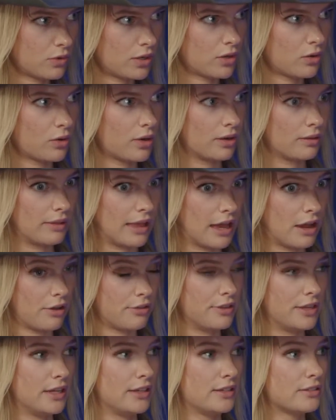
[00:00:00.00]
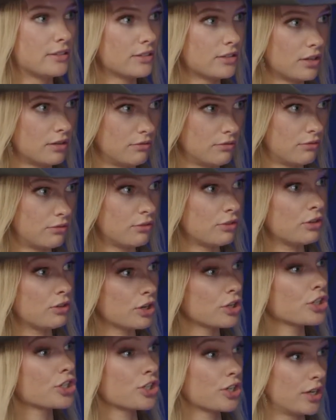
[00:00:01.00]
one or allow these to
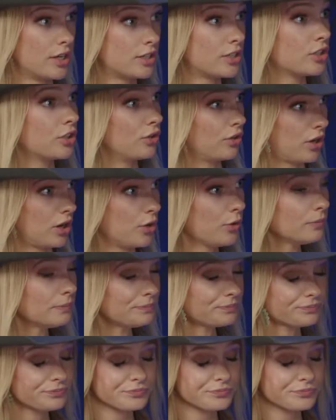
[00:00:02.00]
nurture it to grow.